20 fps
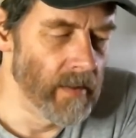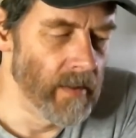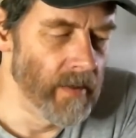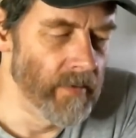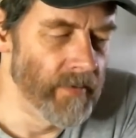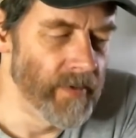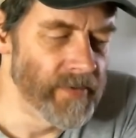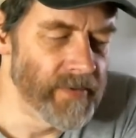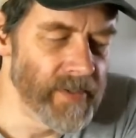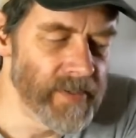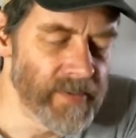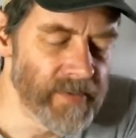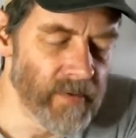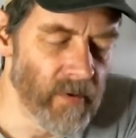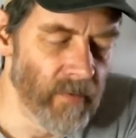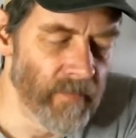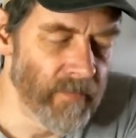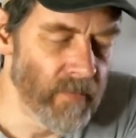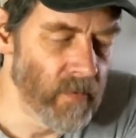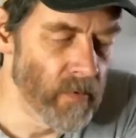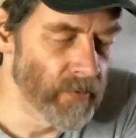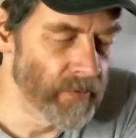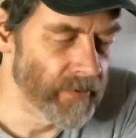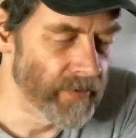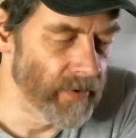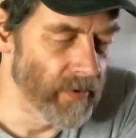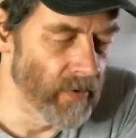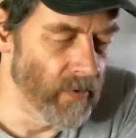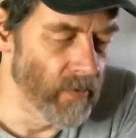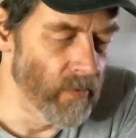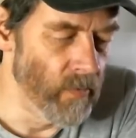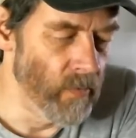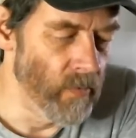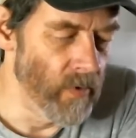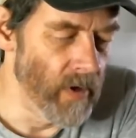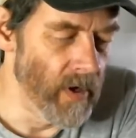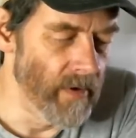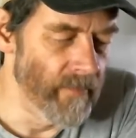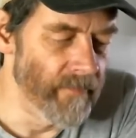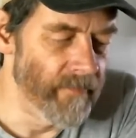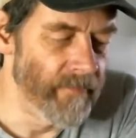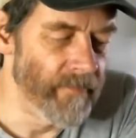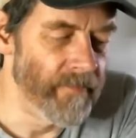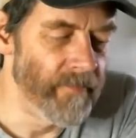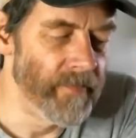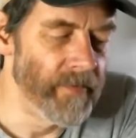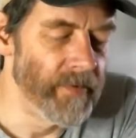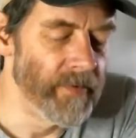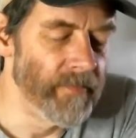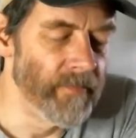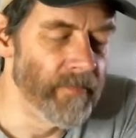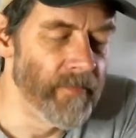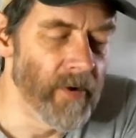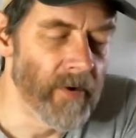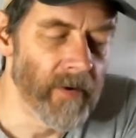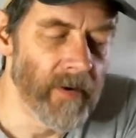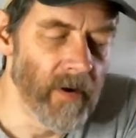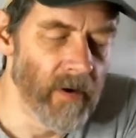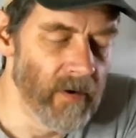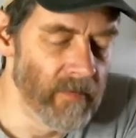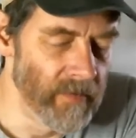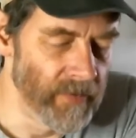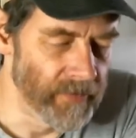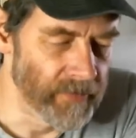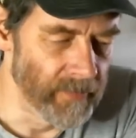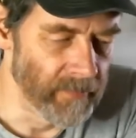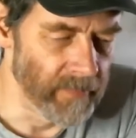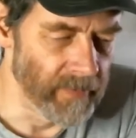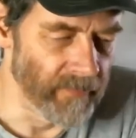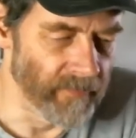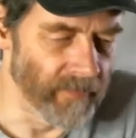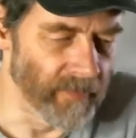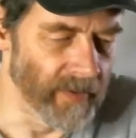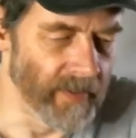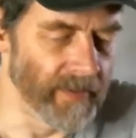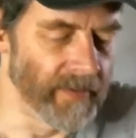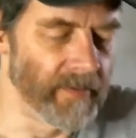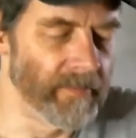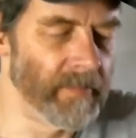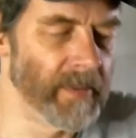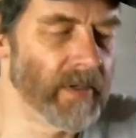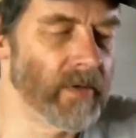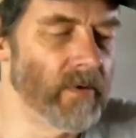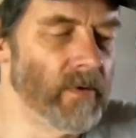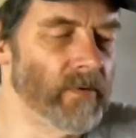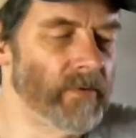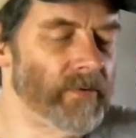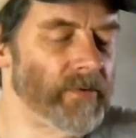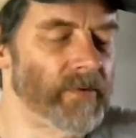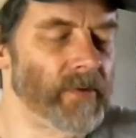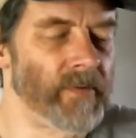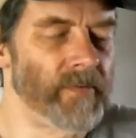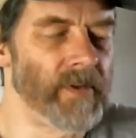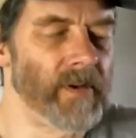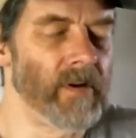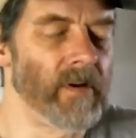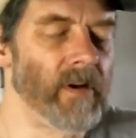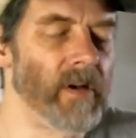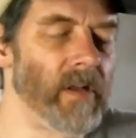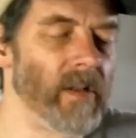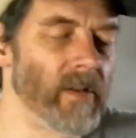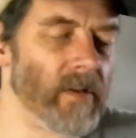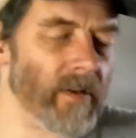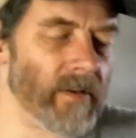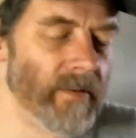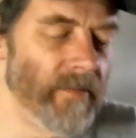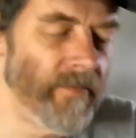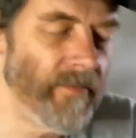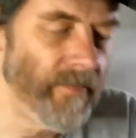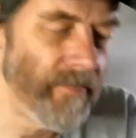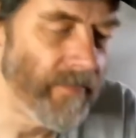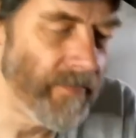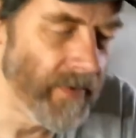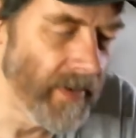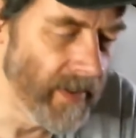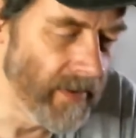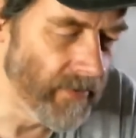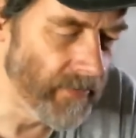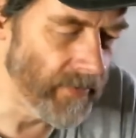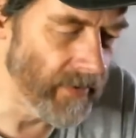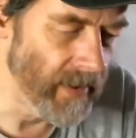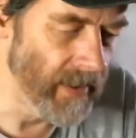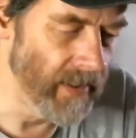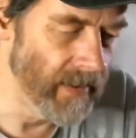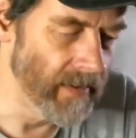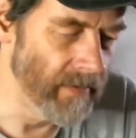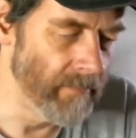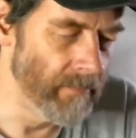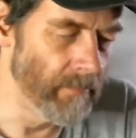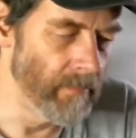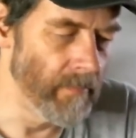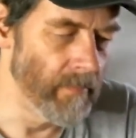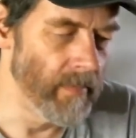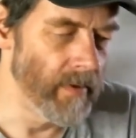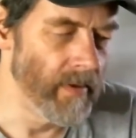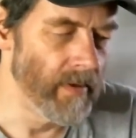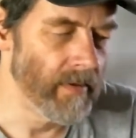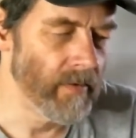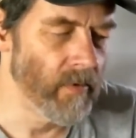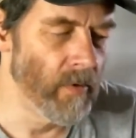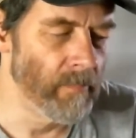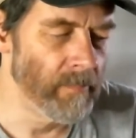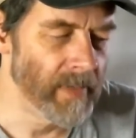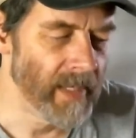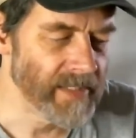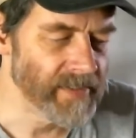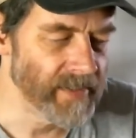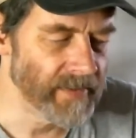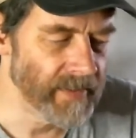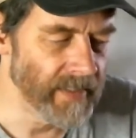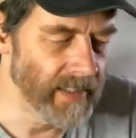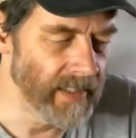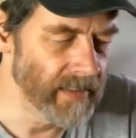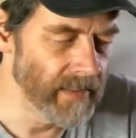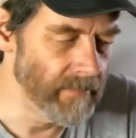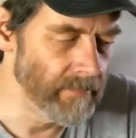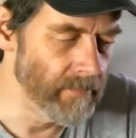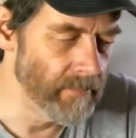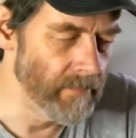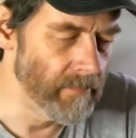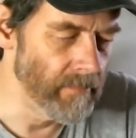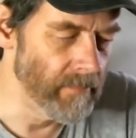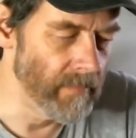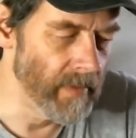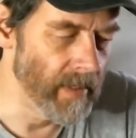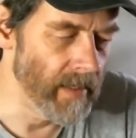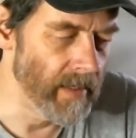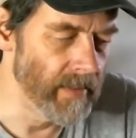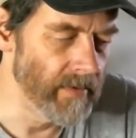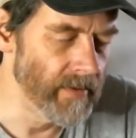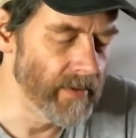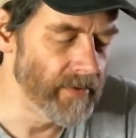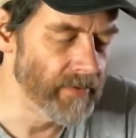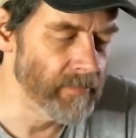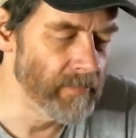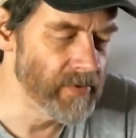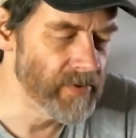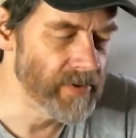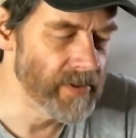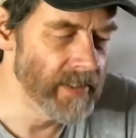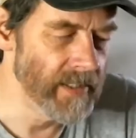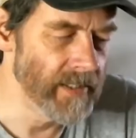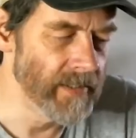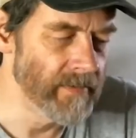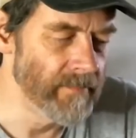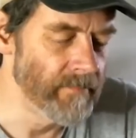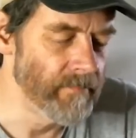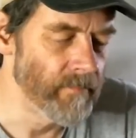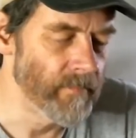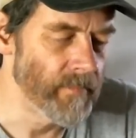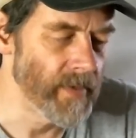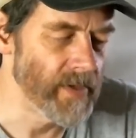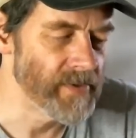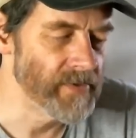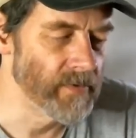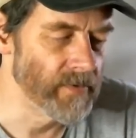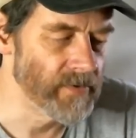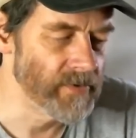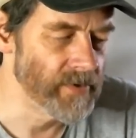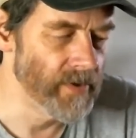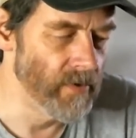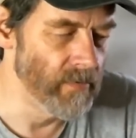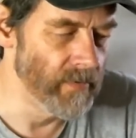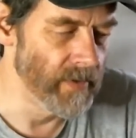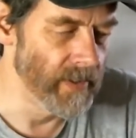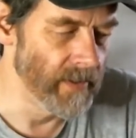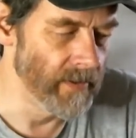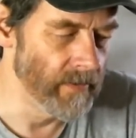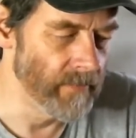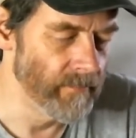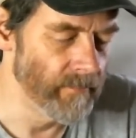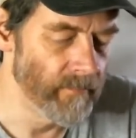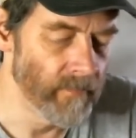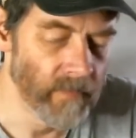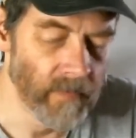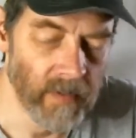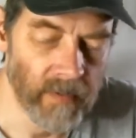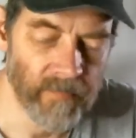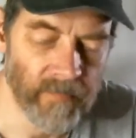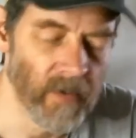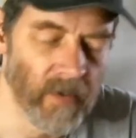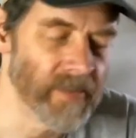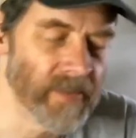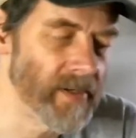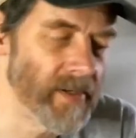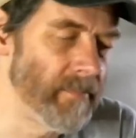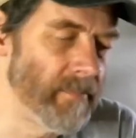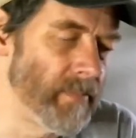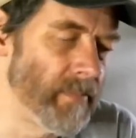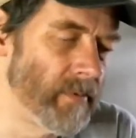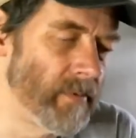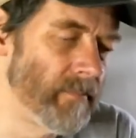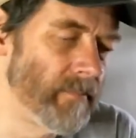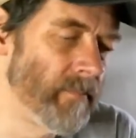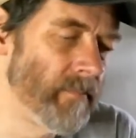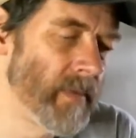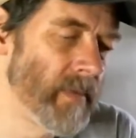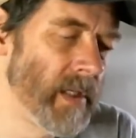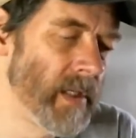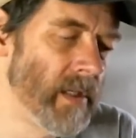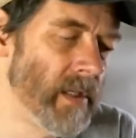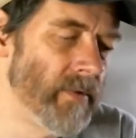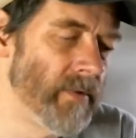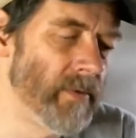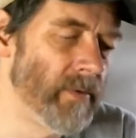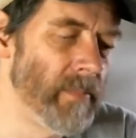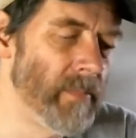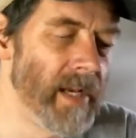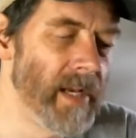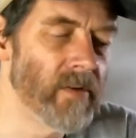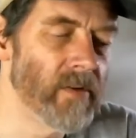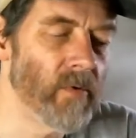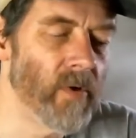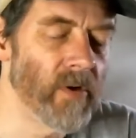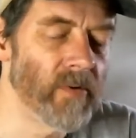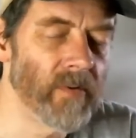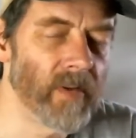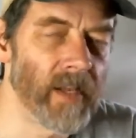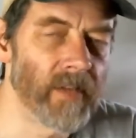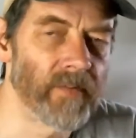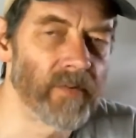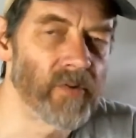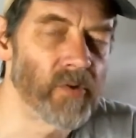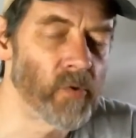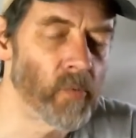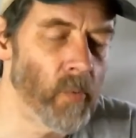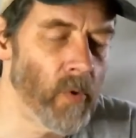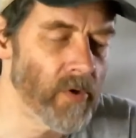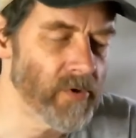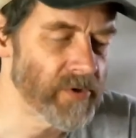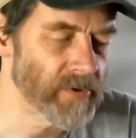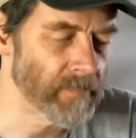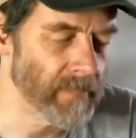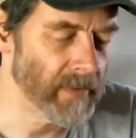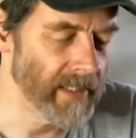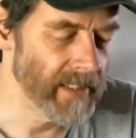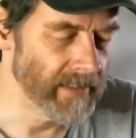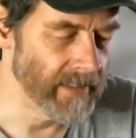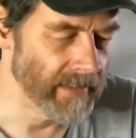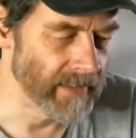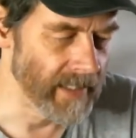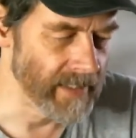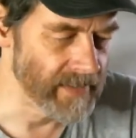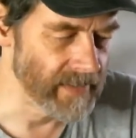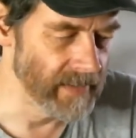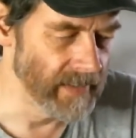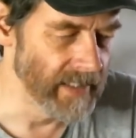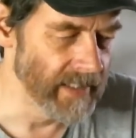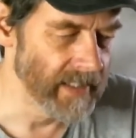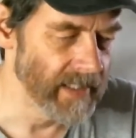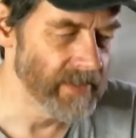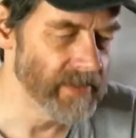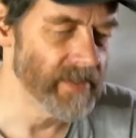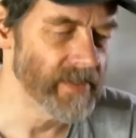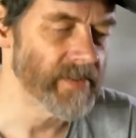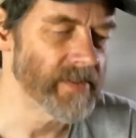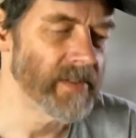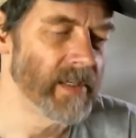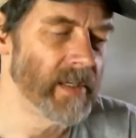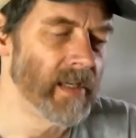this is, of course, very oversimplified because there are a lot of things in the complexity in this machine that's not shown here. For example, the main rotor has a swash plate, it has linkages.